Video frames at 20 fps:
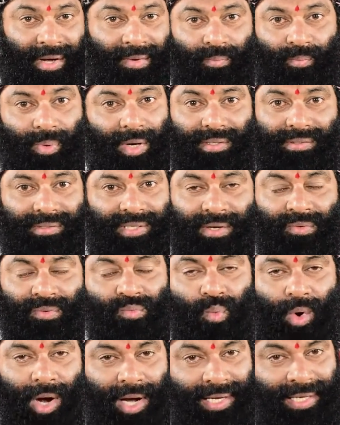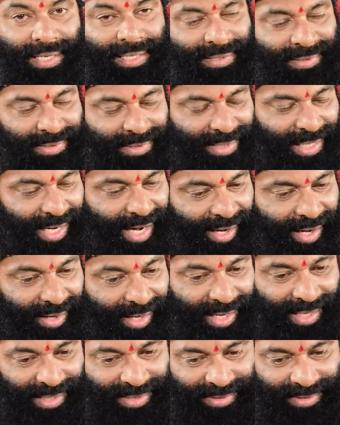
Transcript: but then why India